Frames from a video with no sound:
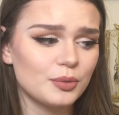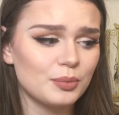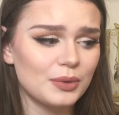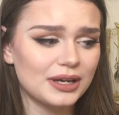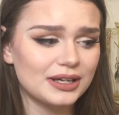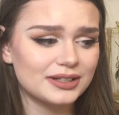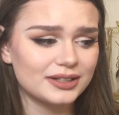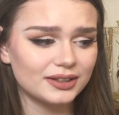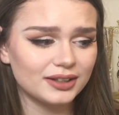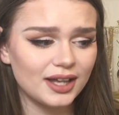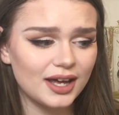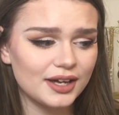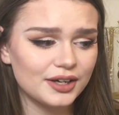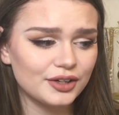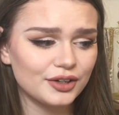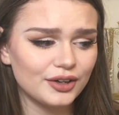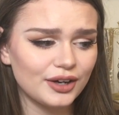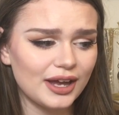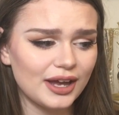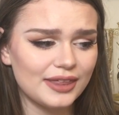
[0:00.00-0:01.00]
the winged
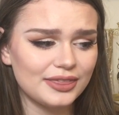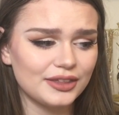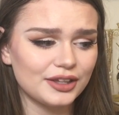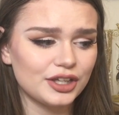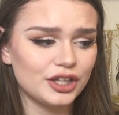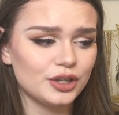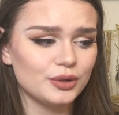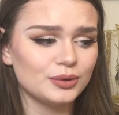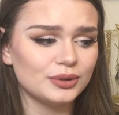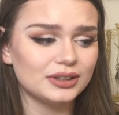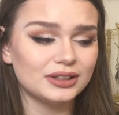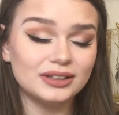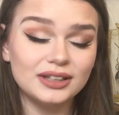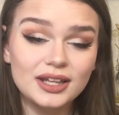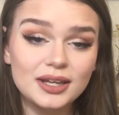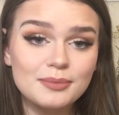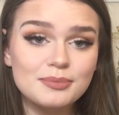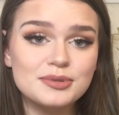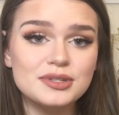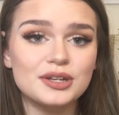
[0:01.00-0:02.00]
liner and the cute
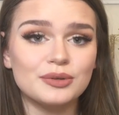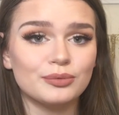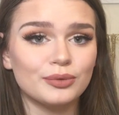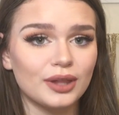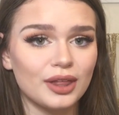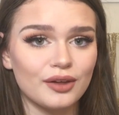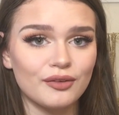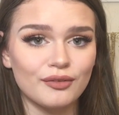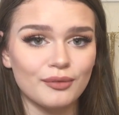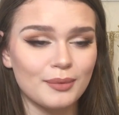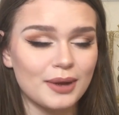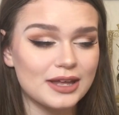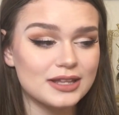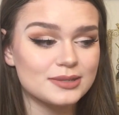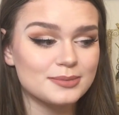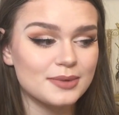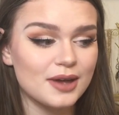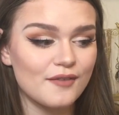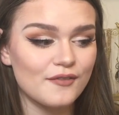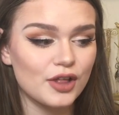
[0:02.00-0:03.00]
lips. It really
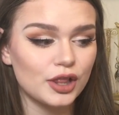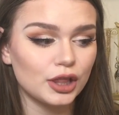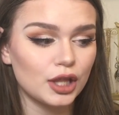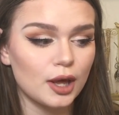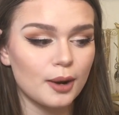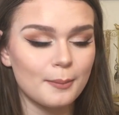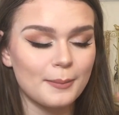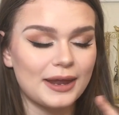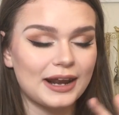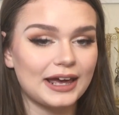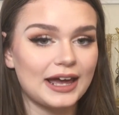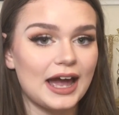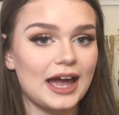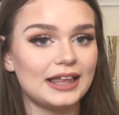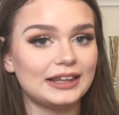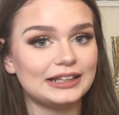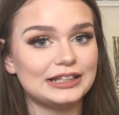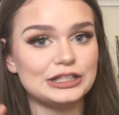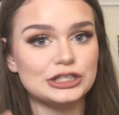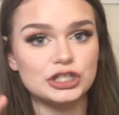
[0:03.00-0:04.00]
reminds me of a little bit of
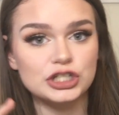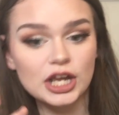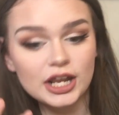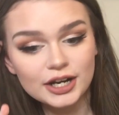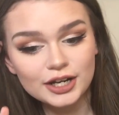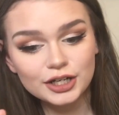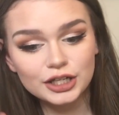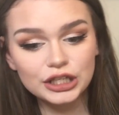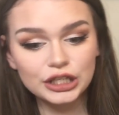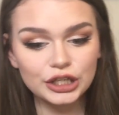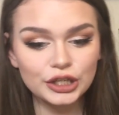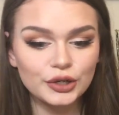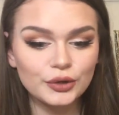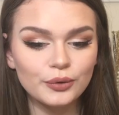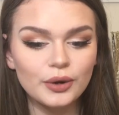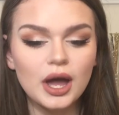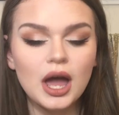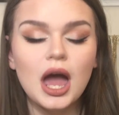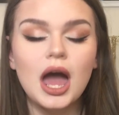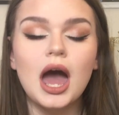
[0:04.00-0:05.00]
Kylie Jenner, you
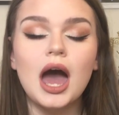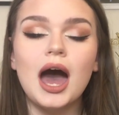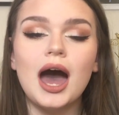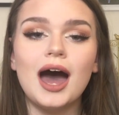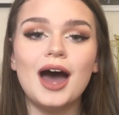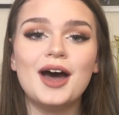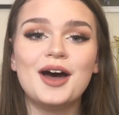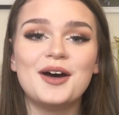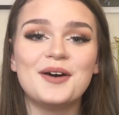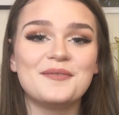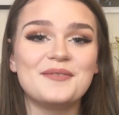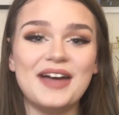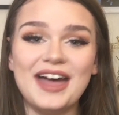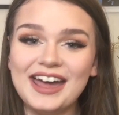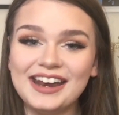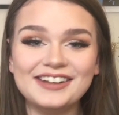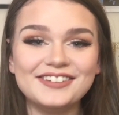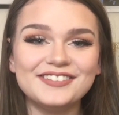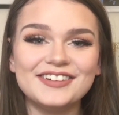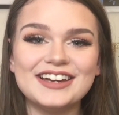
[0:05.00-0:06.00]
know.
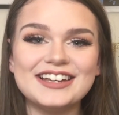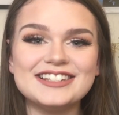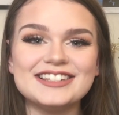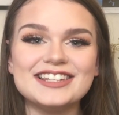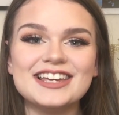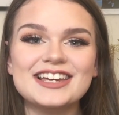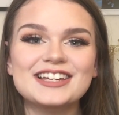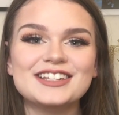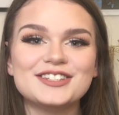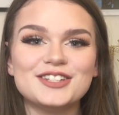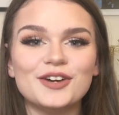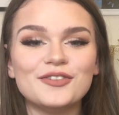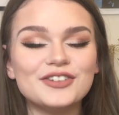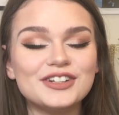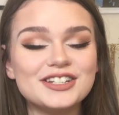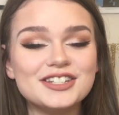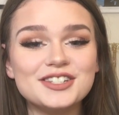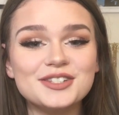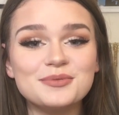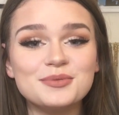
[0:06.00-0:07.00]
Anyways, don't
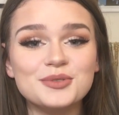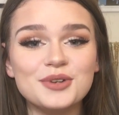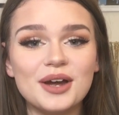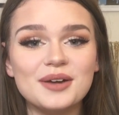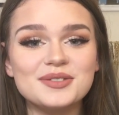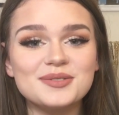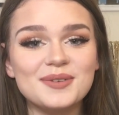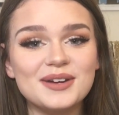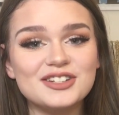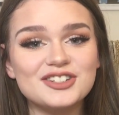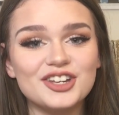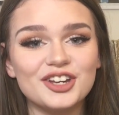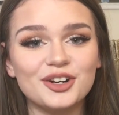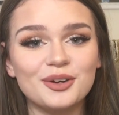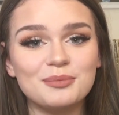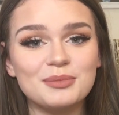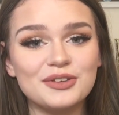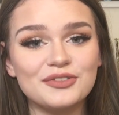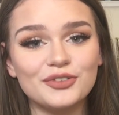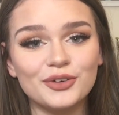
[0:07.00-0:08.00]
forget to subscribe to my
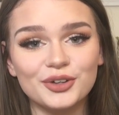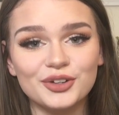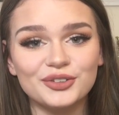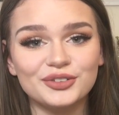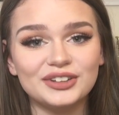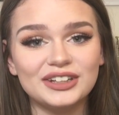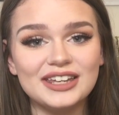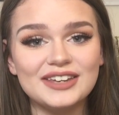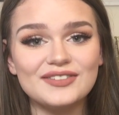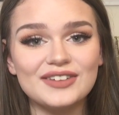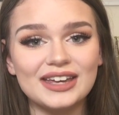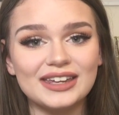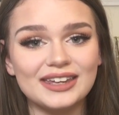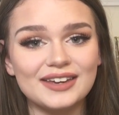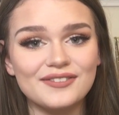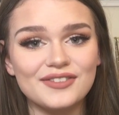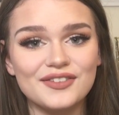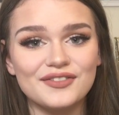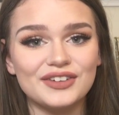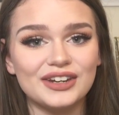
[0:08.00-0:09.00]
channel before you leave and
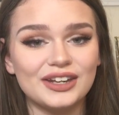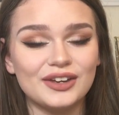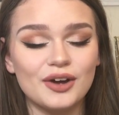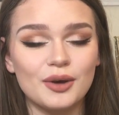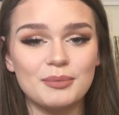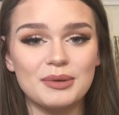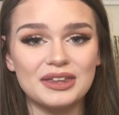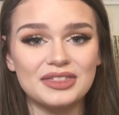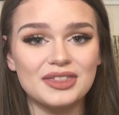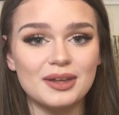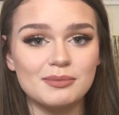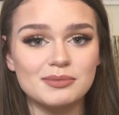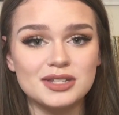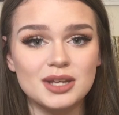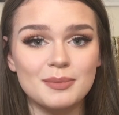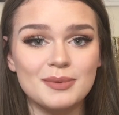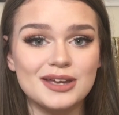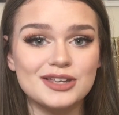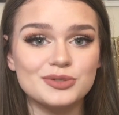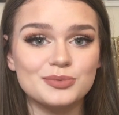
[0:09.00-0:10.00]
give the video a big thumbs
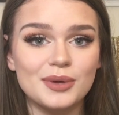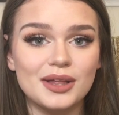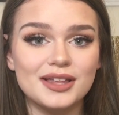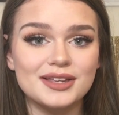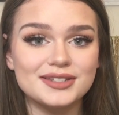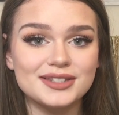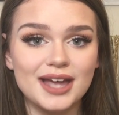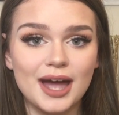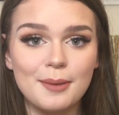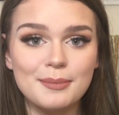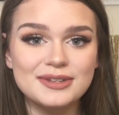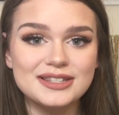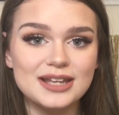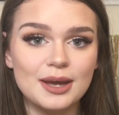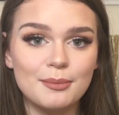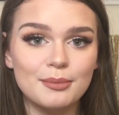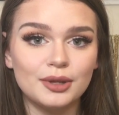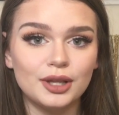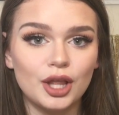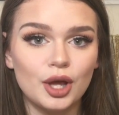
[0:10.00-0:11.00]
up, as well as comment
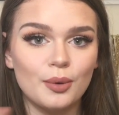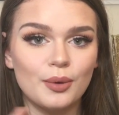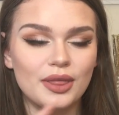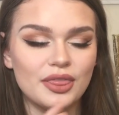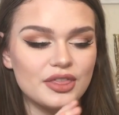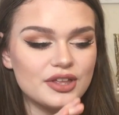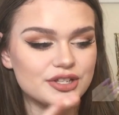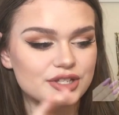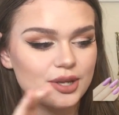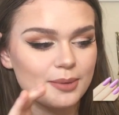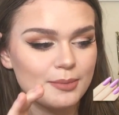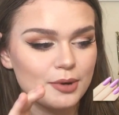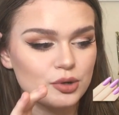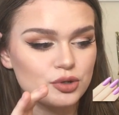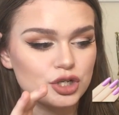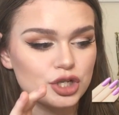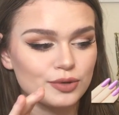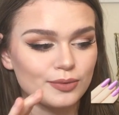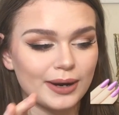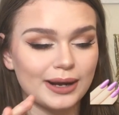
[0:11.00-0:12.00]
down below this
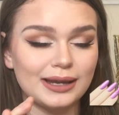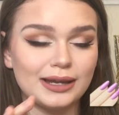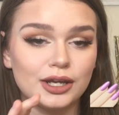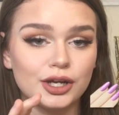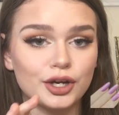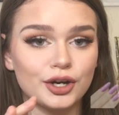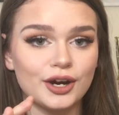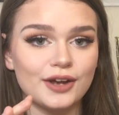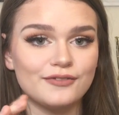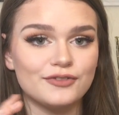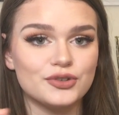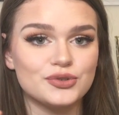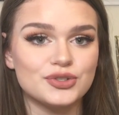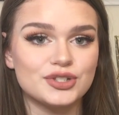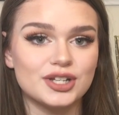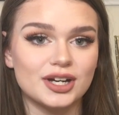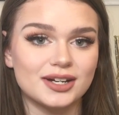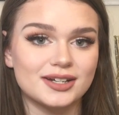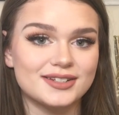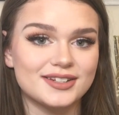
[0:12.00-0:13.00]
emoji right here if you
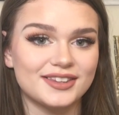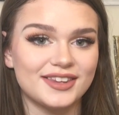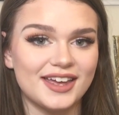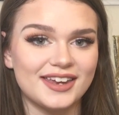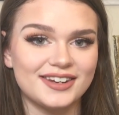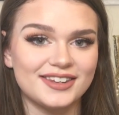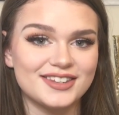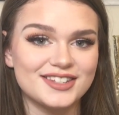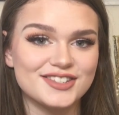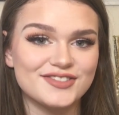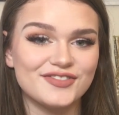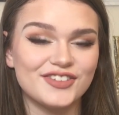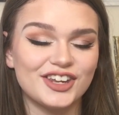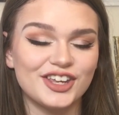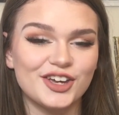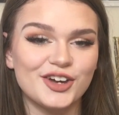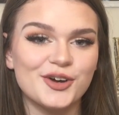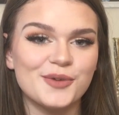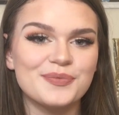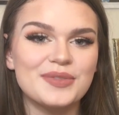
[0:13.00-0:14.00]
stuck to the end of this
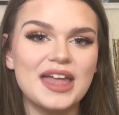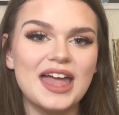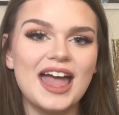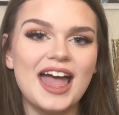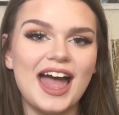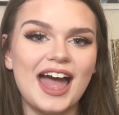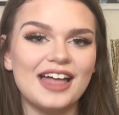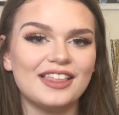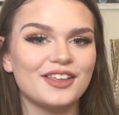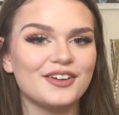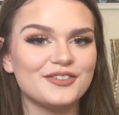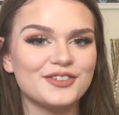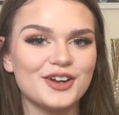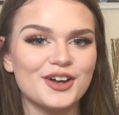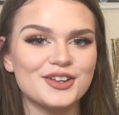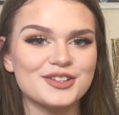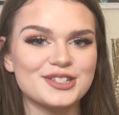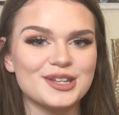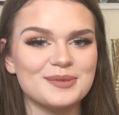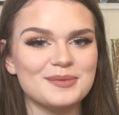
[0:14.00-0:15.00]
video. I love you
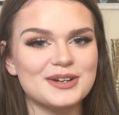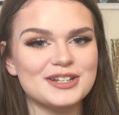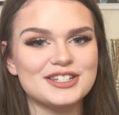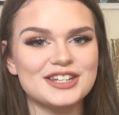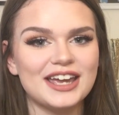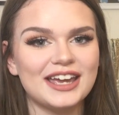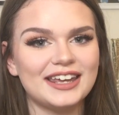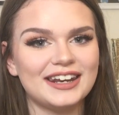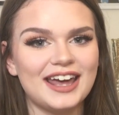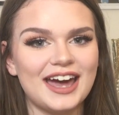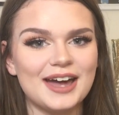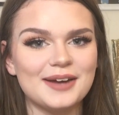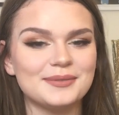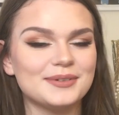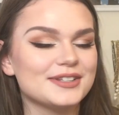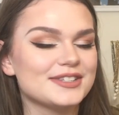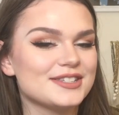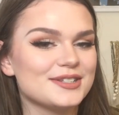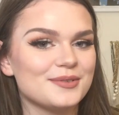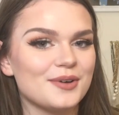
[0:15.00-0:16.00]
all so much, and I
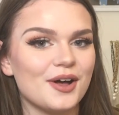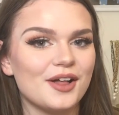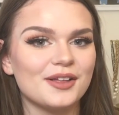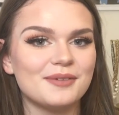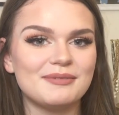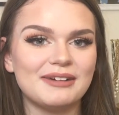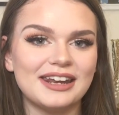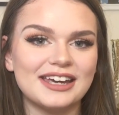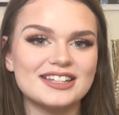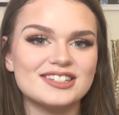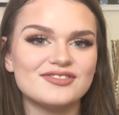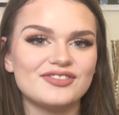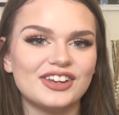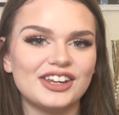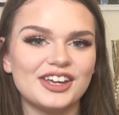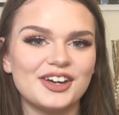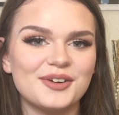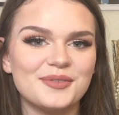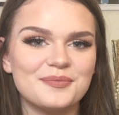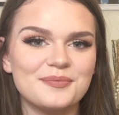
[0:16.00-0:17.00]
will see you all in my next
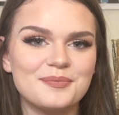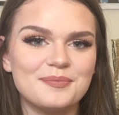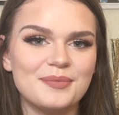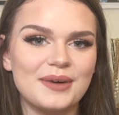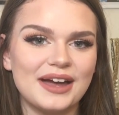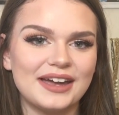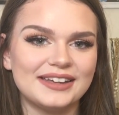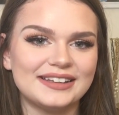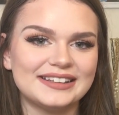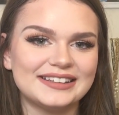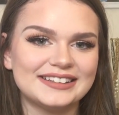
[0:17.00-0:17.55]
video. Bye.